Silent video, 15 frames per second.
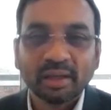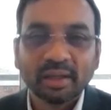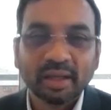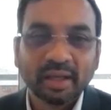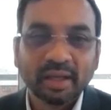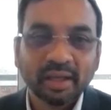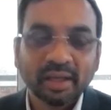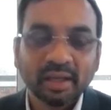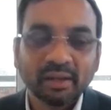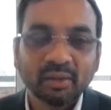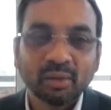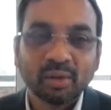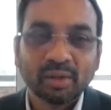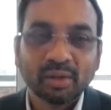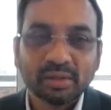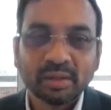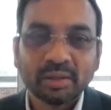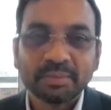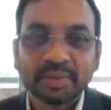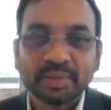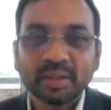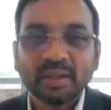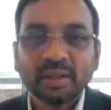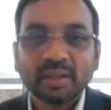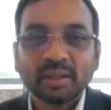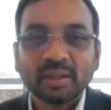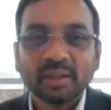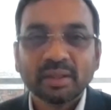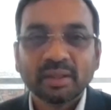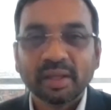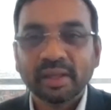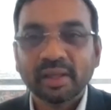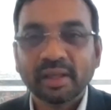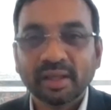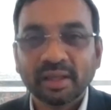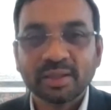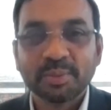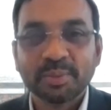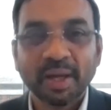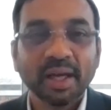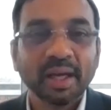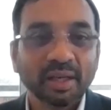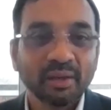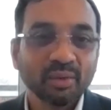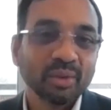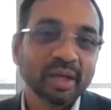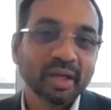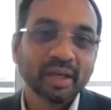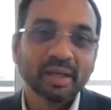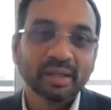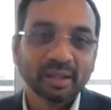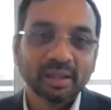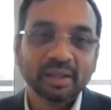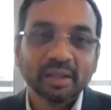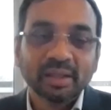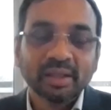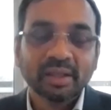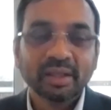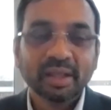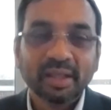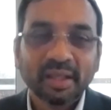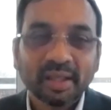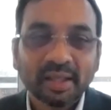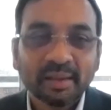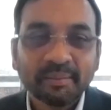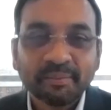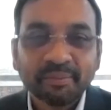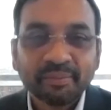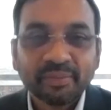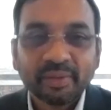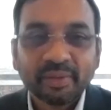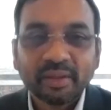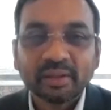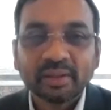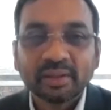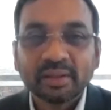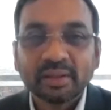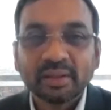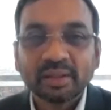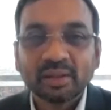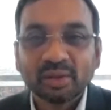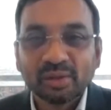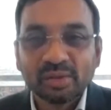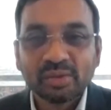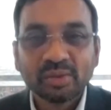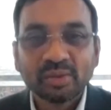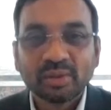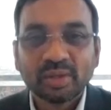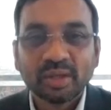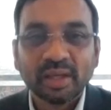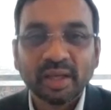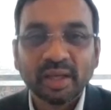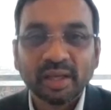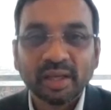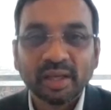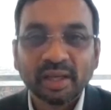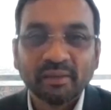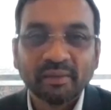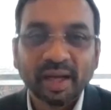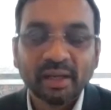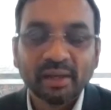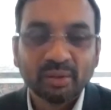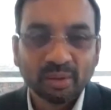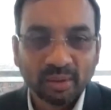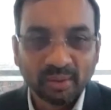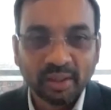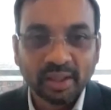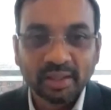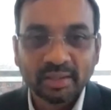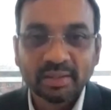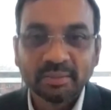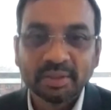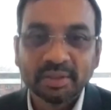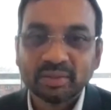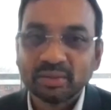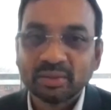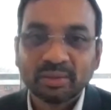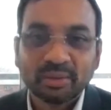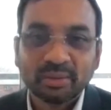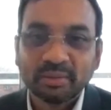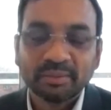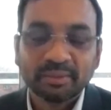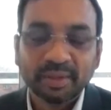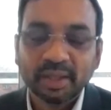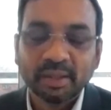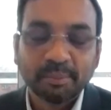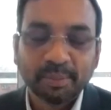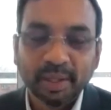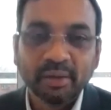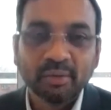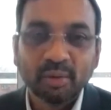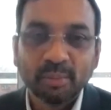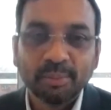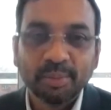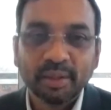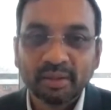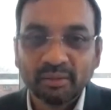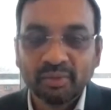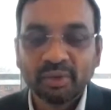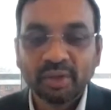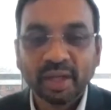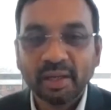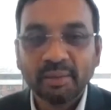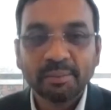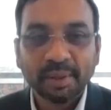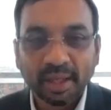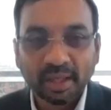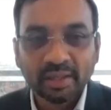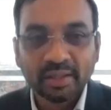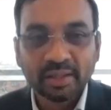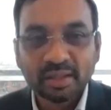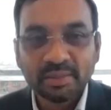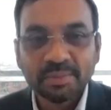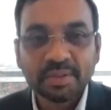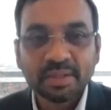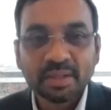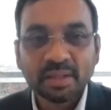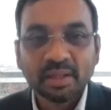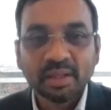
creating local jobs, either in Spain, UK, or India, and also creating value to our customers. So we are pretty open for any partnerships